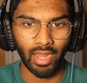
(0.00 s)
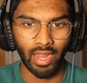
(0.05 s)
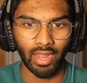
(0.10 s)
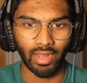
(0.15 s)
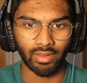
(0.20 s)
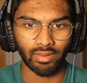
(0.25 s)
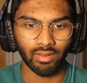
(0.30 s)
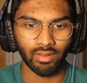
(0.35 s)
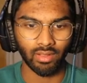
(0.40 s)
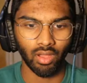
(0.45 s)
Oh my
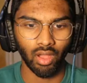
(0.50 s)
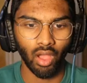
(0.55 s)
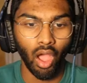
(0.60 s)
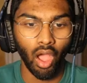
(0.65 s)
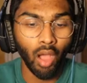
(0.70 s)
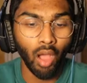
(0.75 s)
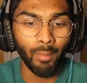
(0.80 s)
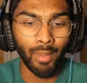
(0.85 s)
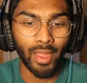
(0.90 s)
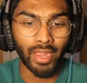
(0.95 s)
god.
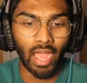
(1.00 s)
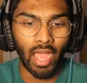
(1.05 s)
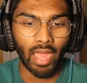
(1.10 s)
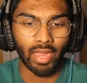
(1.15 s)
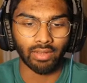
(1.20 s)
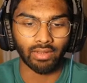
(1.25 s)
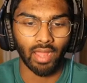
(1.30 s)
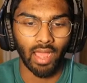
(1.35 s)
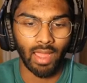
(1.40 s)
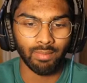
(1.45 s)
Oh my
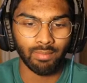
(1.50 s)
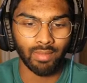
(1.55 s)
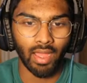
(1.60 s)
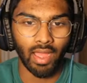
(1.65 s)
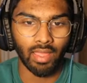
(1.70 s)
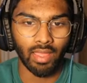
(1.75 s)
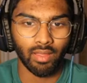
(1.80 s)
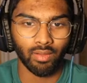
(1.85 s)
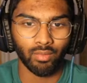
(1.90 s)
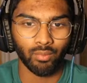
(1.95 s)
god. I,
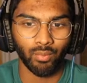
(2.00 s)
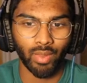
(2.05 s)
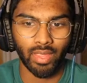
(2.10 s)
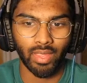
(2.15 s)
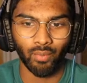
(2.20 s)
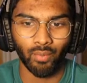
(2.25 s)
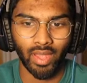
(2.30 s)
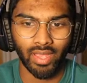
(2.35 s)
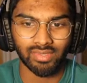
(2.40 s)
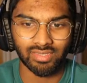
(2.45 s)
I,
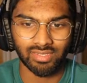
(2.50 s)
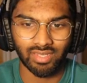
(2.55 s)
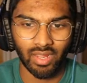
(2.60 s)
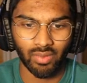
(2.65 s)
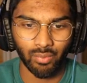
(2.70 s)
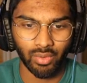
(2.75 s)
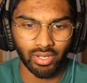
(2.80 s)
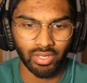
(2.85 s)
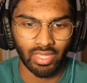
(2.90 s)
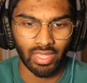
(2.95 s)
wait, why is it
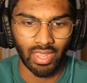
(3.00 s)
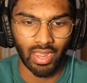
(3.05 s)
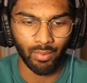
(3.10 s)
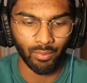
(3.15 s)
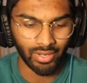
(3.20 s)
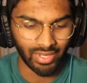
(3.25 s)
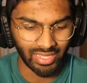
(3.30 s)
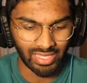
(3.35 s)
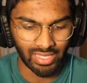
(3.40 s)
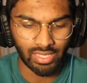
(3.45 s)
not working?
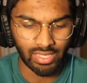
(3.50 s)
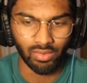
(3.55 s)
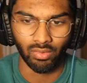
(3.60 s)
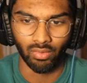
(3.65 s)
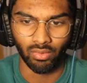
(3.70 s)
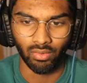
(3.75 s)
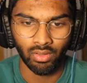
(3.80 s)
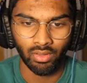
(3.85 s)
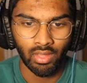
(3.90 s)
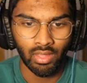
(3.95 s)
I want to
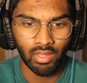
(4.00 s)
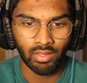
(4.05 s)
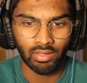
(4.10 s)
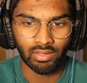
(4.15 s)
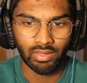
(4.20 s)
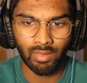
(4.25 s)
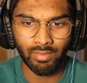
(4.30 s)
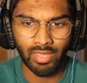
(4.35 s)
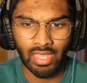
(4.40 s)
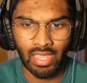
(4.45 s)
heal.
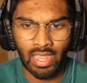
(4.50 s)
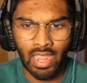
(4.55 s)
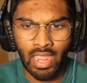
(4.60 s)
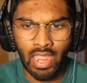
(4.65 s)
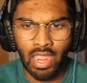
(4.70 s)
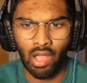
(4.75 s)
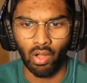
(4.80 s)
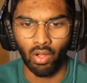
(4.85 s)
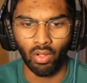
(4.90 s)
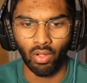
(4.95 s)
Let
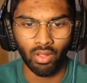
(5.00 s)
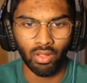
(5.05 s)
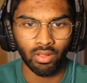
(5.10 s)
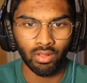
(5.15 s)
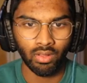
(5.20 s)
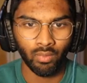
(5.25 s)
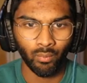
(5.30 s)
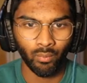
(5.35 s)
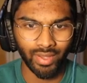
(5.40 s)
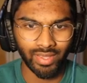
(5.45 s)
me heal.
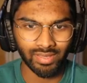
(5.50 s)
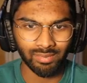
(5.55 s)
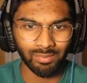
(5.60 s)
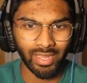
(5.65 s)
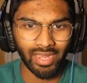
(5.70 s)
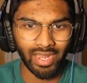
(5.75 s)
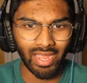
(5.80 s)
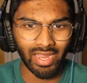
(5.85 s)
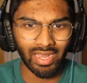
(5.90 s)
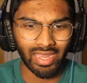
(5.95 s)
Why
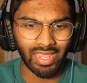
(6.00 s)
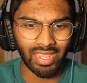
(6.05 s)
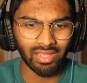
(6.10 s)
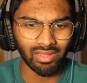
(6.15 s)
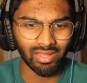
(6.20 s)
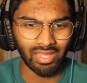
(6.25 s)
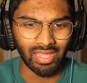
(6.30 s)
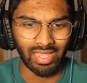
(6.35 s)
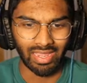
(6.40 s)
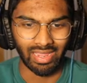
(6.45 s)
am I not
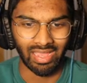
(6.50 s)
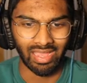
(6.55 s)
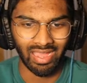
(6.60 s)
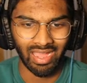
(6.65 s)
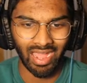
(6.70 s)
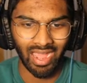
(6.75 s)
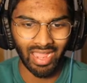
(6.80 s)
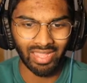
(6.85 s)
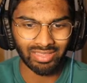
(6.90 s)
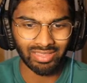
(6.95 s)
healing?
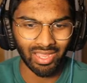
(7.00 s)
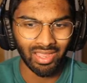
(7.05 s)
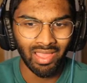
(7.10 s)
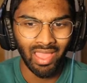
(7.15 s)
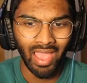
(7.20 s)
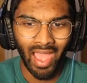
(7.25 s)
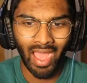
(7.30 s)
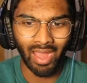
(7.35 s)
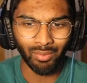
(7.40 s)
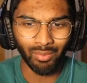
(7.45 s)
I
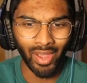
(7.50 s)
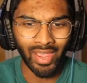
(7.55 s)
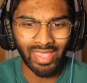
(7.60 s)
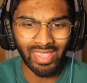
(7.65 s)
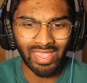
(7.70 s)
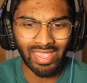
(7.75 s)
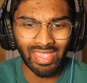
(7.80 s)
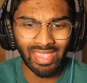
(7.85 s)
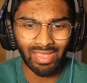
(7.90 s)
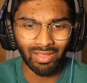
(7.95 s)
thought, how do
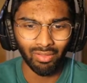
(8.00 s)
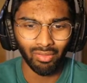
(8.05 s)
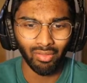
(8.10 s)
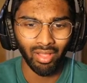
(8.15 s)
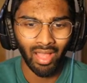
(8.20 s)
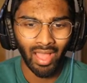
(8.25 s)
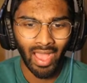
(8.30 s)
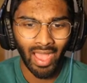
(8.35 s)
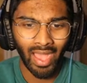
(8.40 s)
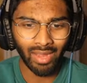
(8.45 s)
I
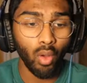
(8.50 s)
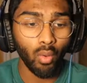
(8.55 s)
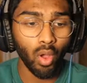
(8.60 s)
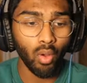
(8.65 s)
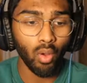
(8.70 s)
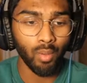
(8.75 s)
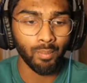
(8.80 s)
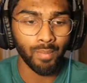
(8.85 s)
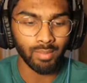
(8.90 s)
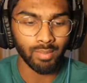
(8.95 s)
heal? Oh,
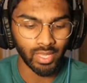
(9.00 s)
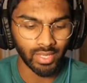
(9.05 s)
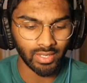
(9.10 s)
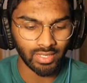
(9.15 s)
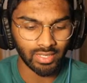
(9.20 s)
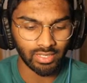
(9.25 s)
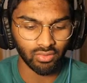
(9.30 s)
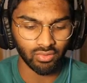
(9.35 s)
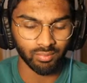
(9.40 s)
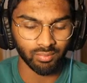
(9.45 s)
oh, oh,
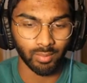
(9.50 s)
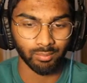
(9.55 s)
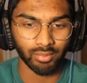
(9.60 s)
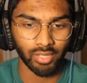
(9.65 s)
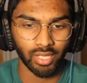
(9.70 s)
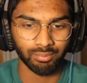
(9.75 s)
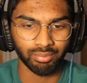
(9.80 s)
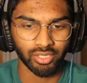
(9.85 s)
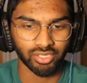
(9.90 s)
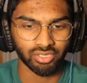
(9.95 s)
maybe I need to use
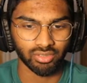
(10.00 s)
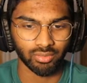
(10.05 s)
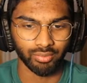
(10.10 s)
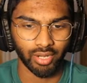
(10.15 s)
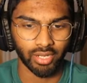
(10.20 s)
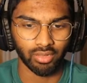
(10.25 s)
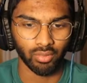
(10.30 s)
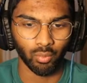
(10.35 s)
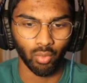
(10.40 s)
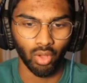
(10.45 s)
my blood pressure
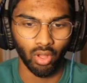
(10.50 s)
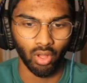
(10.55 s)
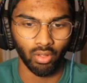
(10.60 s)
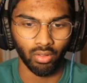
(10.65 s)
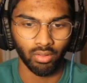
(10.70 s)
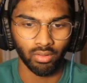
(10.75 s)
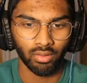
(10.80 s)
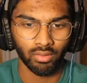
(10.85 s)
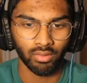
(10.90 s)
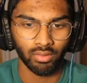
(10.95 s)
to break the
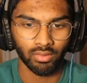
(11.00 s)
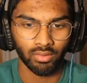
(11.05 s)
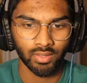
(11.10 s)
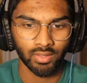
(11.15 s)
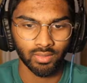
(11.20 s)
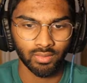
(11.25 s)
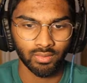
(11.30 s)
wall.